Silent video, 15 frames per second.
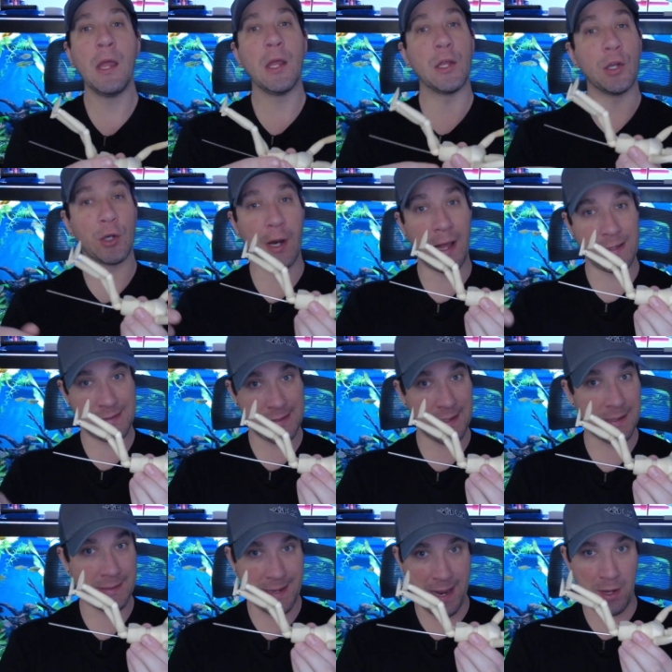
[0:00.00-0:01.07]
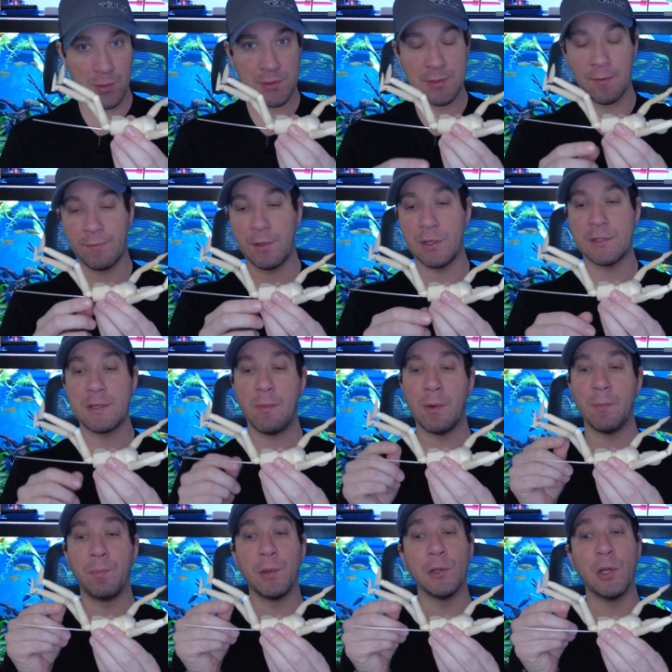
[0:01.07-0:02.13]
You're not seeing down, so if there's
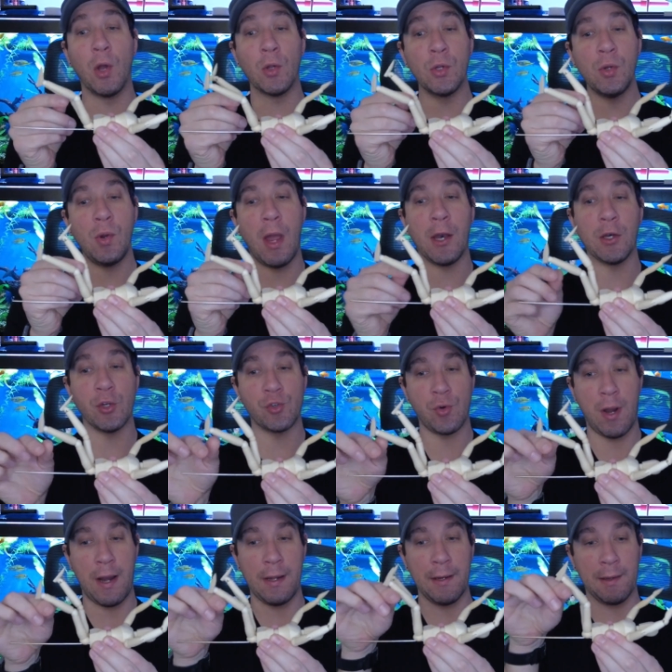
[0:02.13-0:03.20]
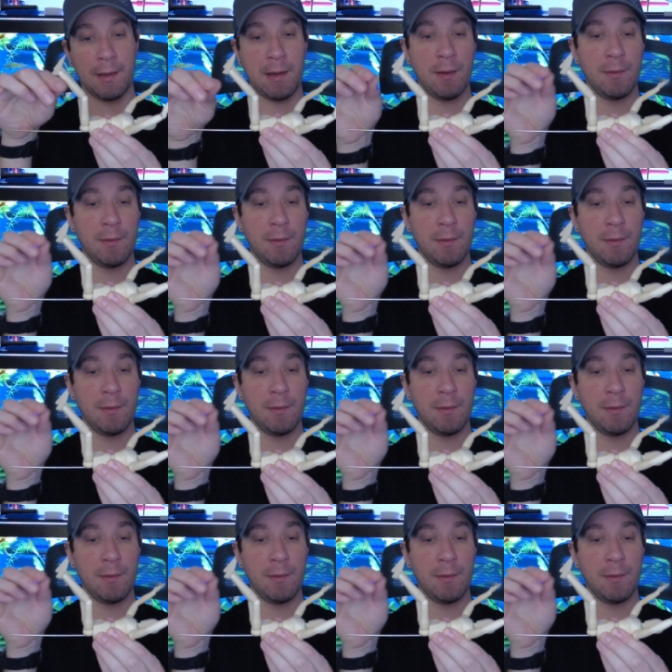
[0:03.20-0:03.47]
someone below you and you try to